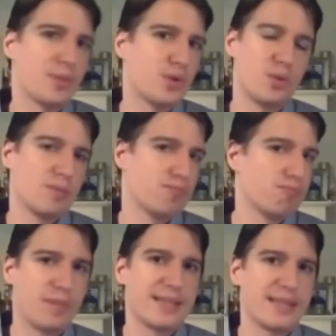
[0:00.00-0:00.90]
to,
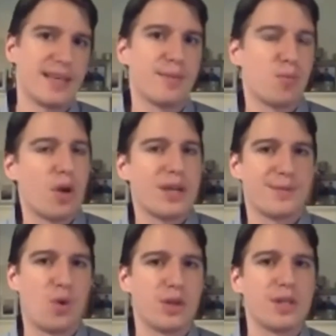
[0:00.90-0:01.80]
let's say, more or less
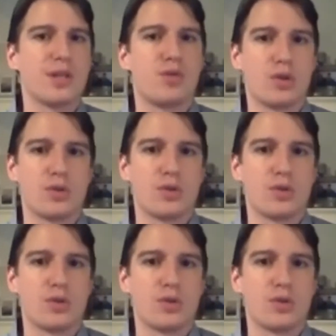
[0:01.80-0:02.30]
€40.